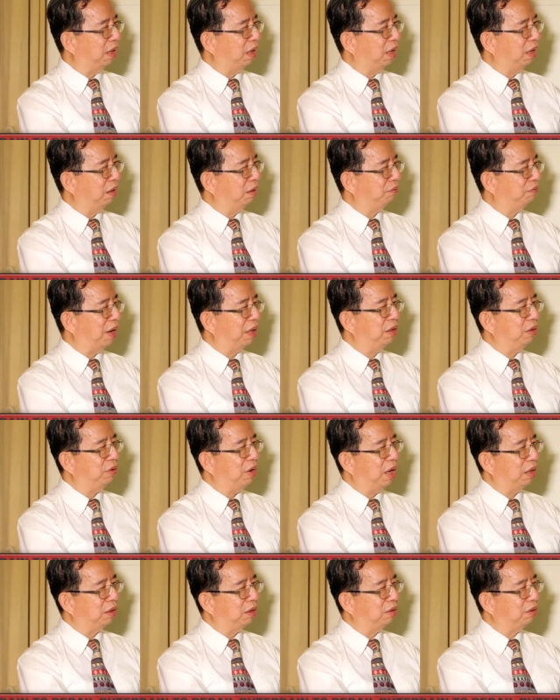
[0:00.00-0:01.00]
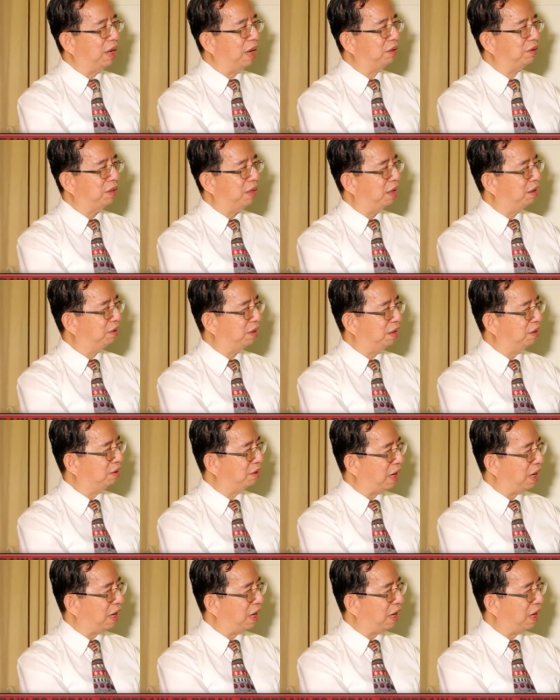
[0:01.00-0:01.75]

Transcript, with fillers: uh, value-added tax and excise